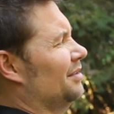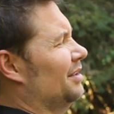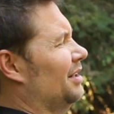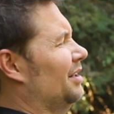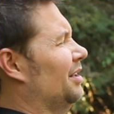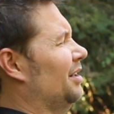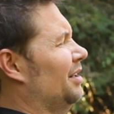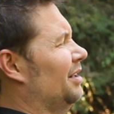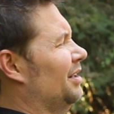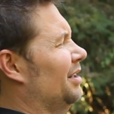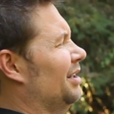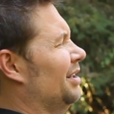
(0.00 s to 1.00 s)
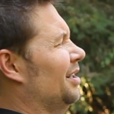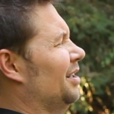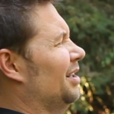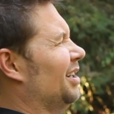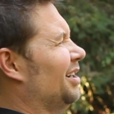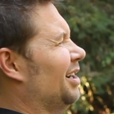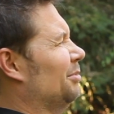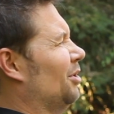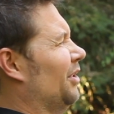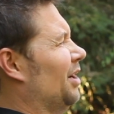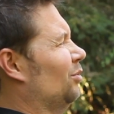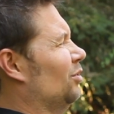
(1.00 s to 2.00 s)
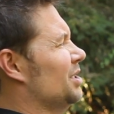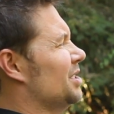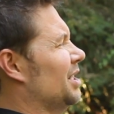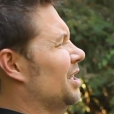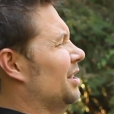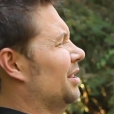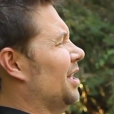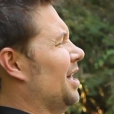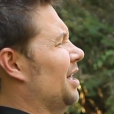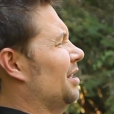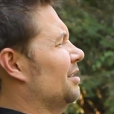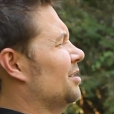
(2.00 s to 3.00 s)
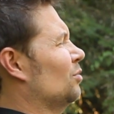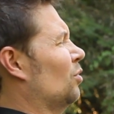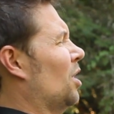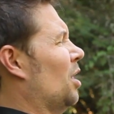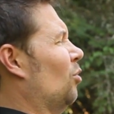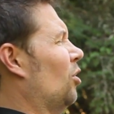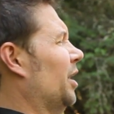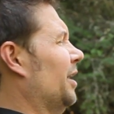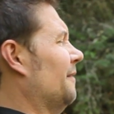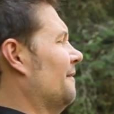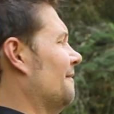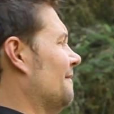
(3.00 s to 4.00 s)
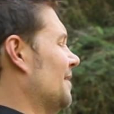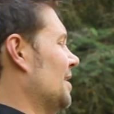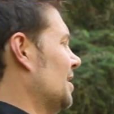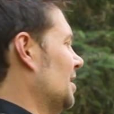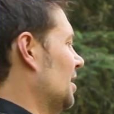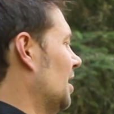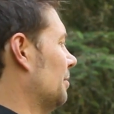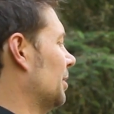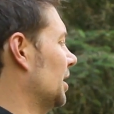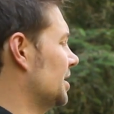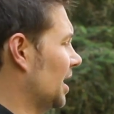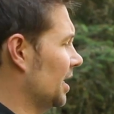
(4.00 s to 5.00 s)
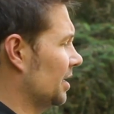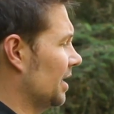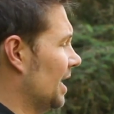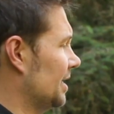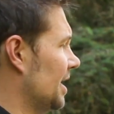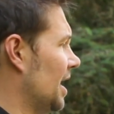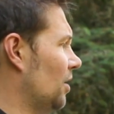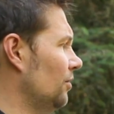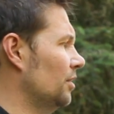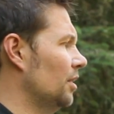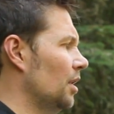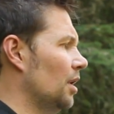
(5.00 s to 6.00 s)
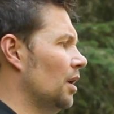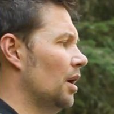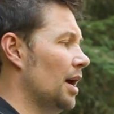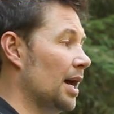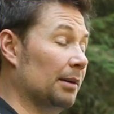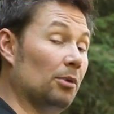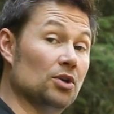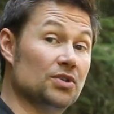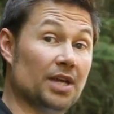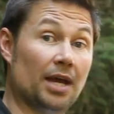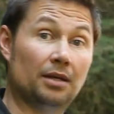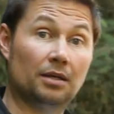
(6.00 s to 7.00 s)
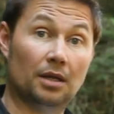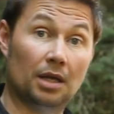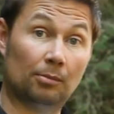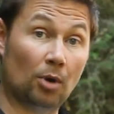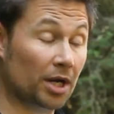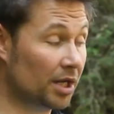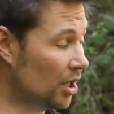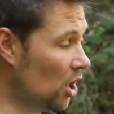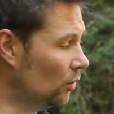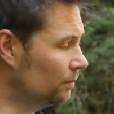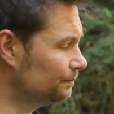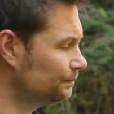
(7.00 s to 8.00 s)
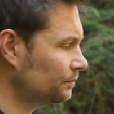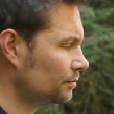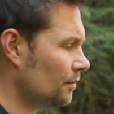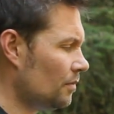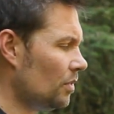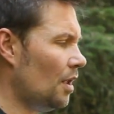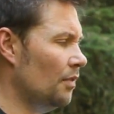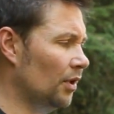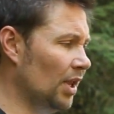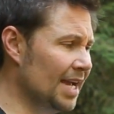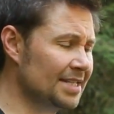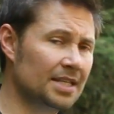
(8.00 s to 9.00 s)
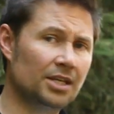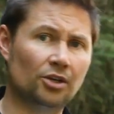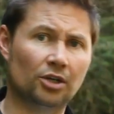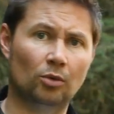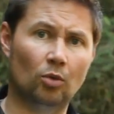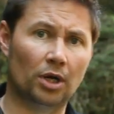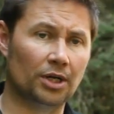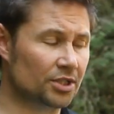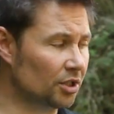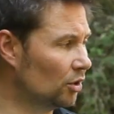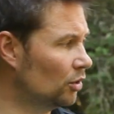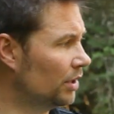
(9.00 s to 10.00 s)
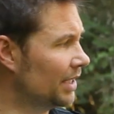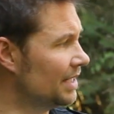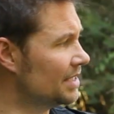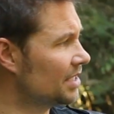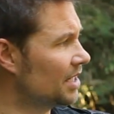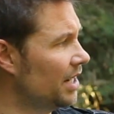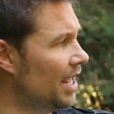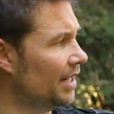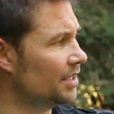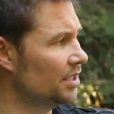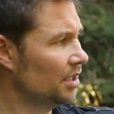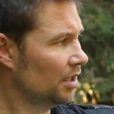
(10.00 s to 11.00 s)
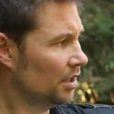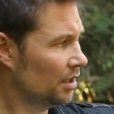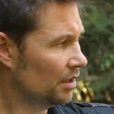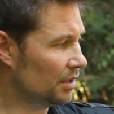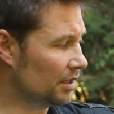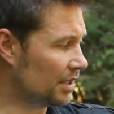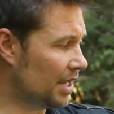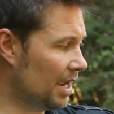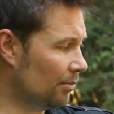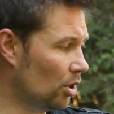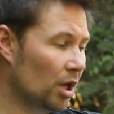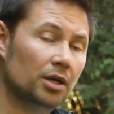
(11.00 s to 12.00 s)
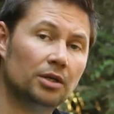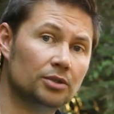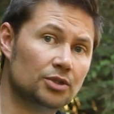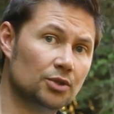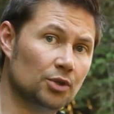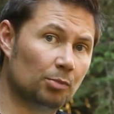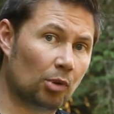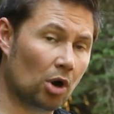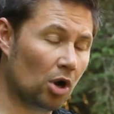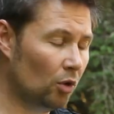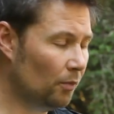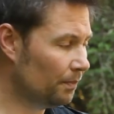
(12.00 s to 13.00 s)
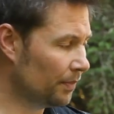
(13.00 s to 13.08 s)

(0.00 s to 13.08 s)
and eyeball that. Once I get that to where I want it, I'm going to tighten that down and I'm all set and I'm ready to go. The last thing you're going to want to do is connect the camera to the Pro.